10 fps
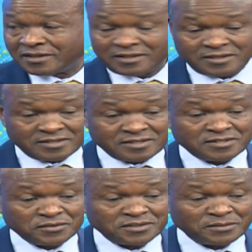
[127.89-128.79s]

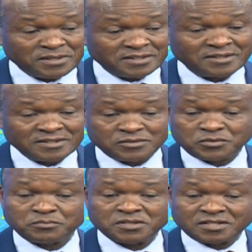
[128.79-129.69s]
This is not a matter that
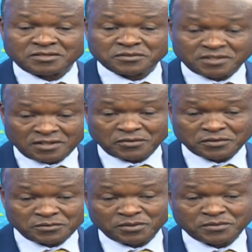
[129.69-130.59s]
should be settled in the
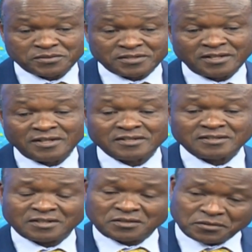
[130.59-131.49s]
court, because
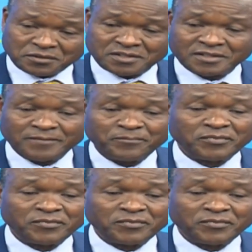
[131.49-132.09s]
the court,